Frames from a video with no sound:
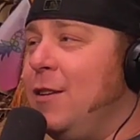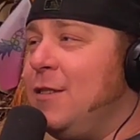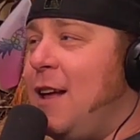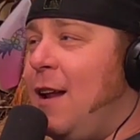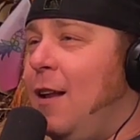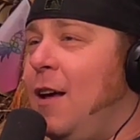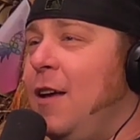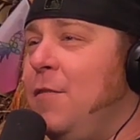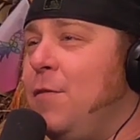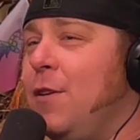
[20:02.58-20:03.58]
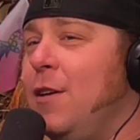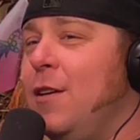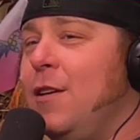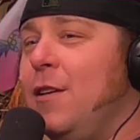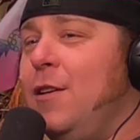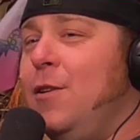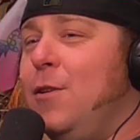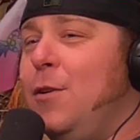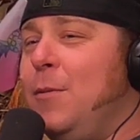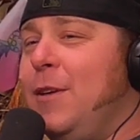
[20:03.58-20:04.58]
is not a life. You know
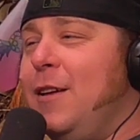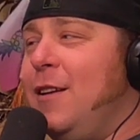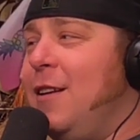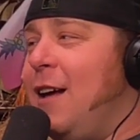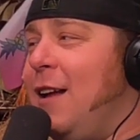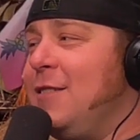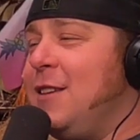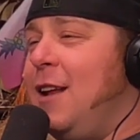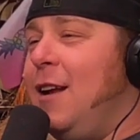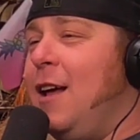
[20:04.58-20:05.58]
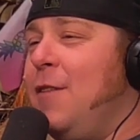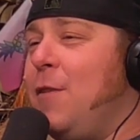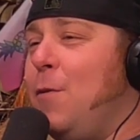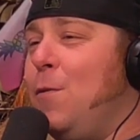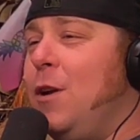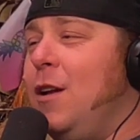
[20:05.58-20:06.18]
what I mean? It's not a life I want.